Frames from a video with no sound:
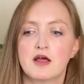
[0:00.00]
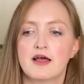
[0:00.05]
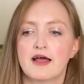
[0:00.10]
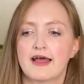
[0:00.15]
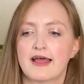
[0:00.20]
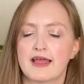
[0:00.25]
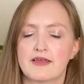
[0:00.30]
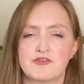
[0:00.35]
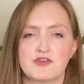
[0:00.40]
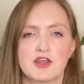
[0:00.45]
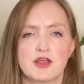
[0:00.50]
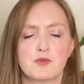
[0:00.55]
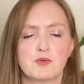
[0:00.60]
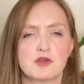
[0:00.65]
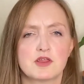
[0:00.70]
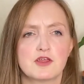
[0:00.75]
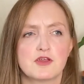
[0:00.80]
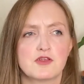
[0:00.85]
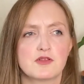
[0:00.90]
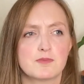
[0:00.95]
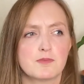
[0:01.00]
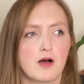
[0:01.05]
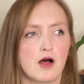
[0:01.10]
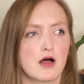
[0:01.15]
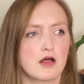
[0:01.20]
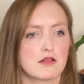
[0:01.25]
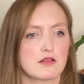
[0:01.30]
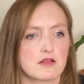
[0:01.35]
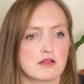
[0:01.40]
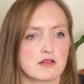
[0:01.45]
If you don't want to use
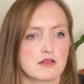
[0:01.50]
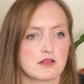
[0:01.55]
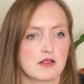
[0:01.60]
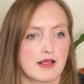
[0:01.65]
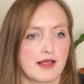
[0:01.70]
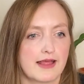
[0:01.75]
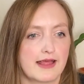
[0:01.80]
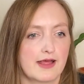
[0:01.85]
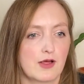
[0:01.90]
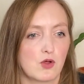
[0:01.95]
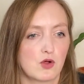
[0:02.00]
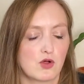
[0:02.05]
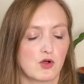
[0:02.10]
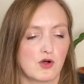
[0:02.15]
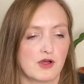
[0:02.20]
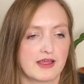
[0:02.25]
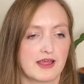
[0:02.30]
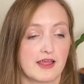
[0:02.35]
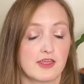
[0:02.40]
moss or coir,